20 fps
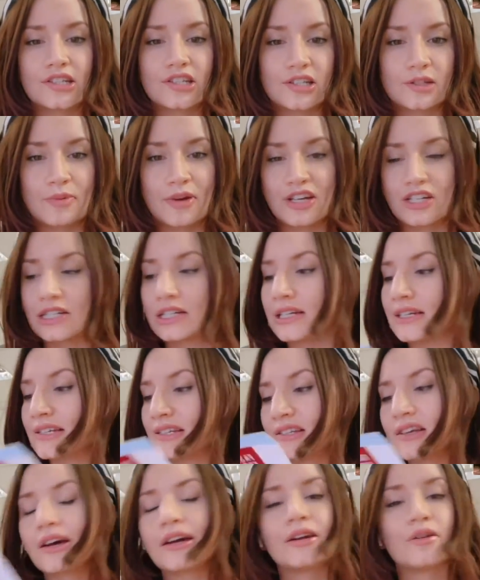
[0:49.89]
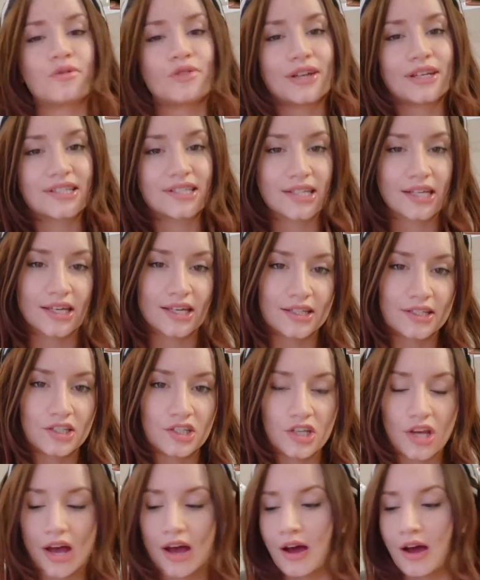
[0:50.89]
especially designer vintage.